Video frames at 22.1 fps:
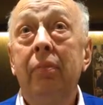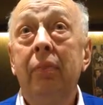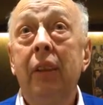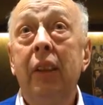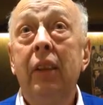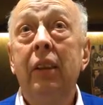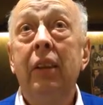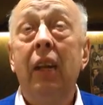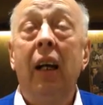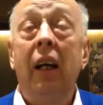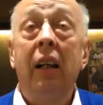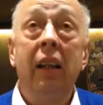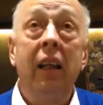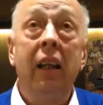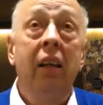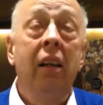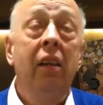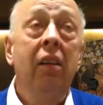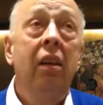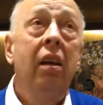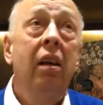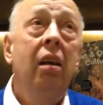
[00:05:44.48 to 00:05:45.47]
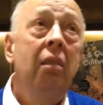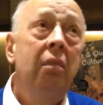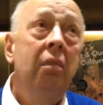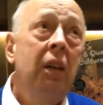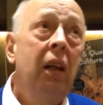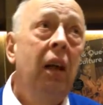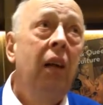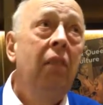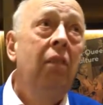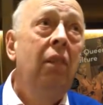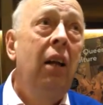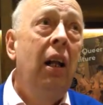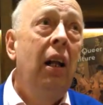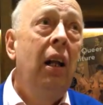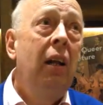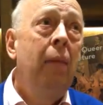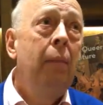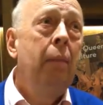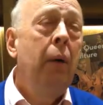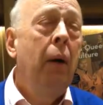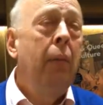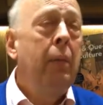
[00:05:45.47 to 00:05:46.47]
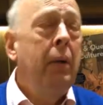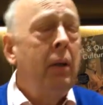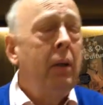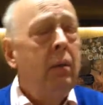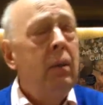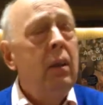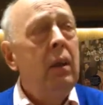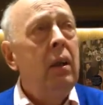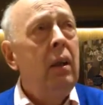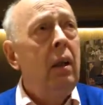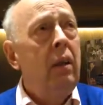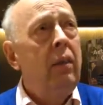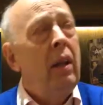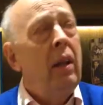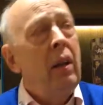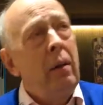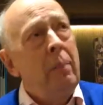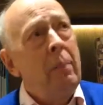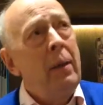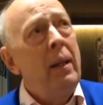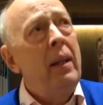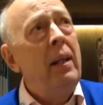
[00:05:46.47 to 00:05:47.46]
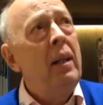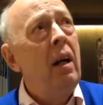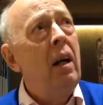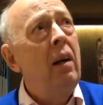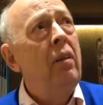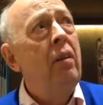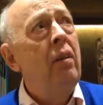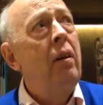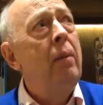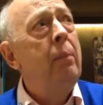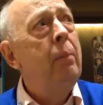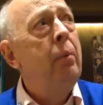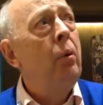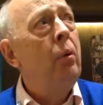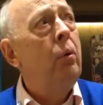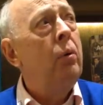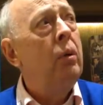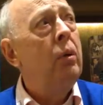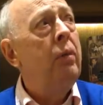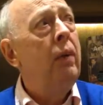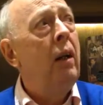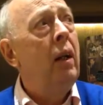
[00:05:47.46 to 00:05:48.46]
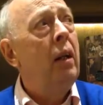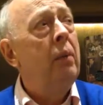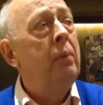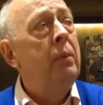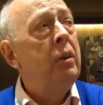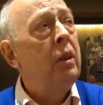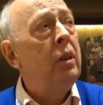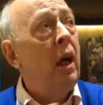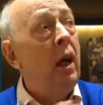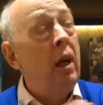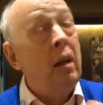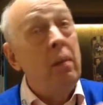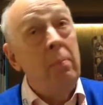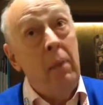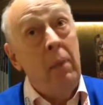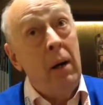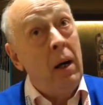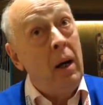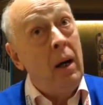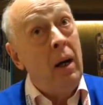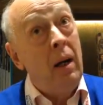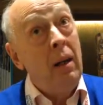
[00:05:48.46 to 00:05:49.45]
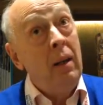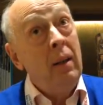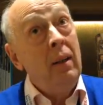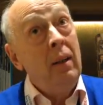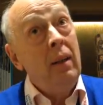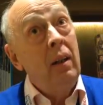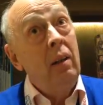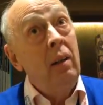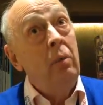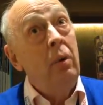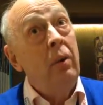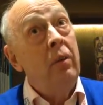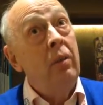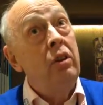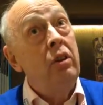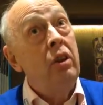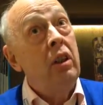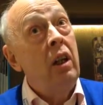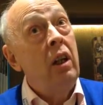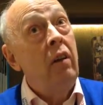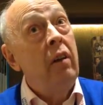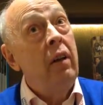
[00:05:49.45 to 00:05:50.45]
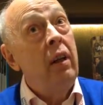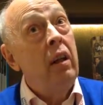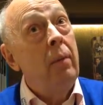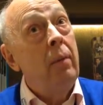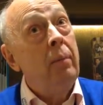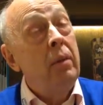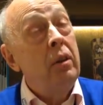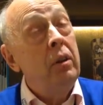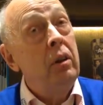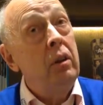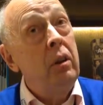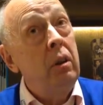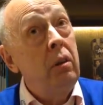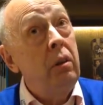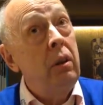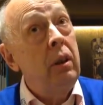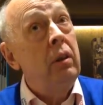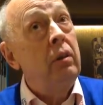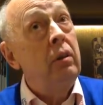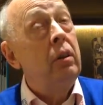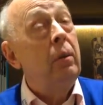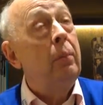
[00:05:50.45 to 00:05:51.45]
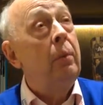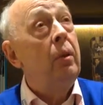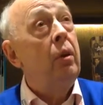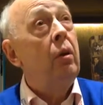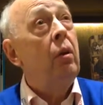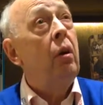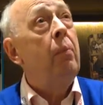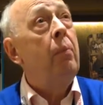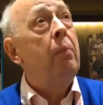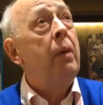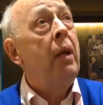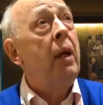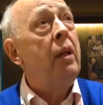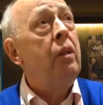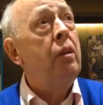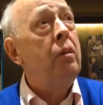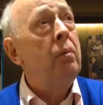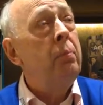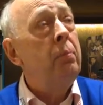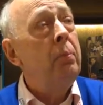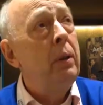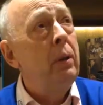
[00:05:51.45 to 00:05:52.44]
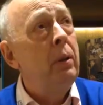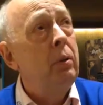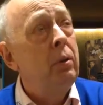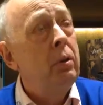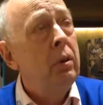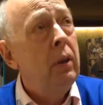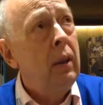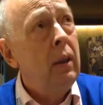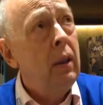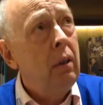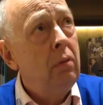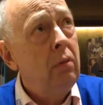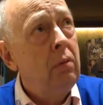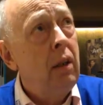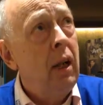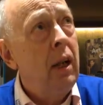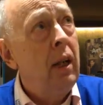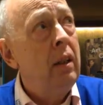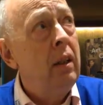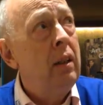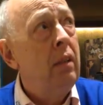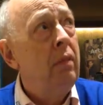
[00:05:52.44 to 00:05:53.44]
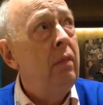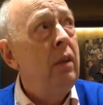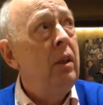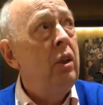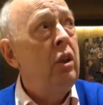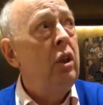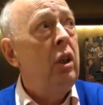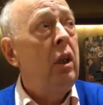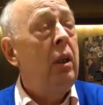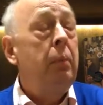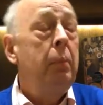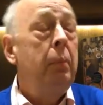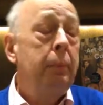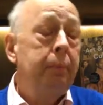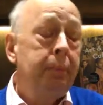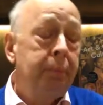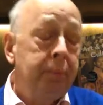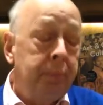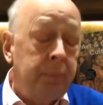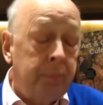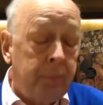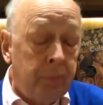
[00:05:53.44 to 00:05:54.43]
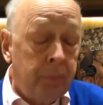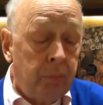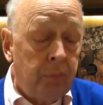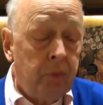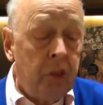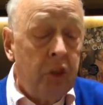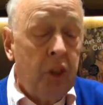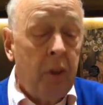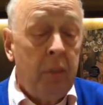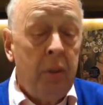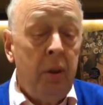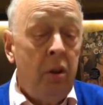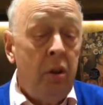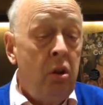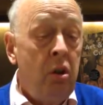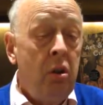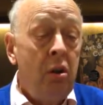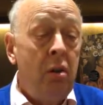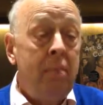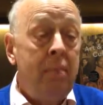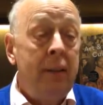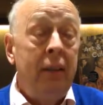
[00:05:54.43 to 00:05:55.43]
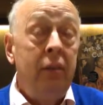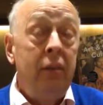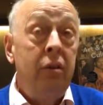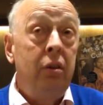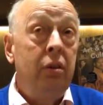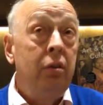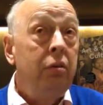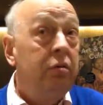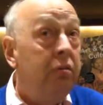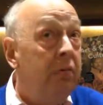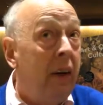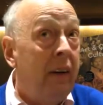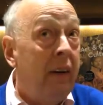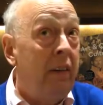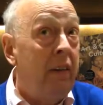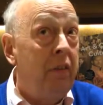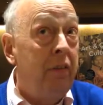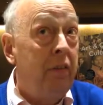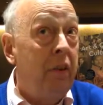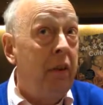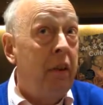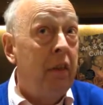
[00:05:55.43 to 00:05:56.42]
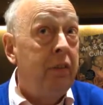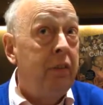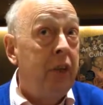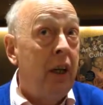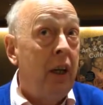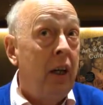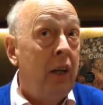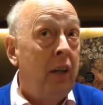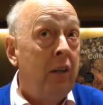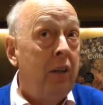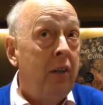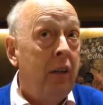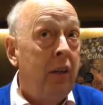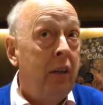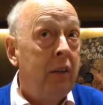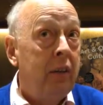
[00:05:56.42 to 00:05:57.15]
These, I think, are the really bumming. There are many other important developments. I admire what the generic companies are doing, some of the combination pills, relatively cheap, some of the newer medicines, very free of side effects.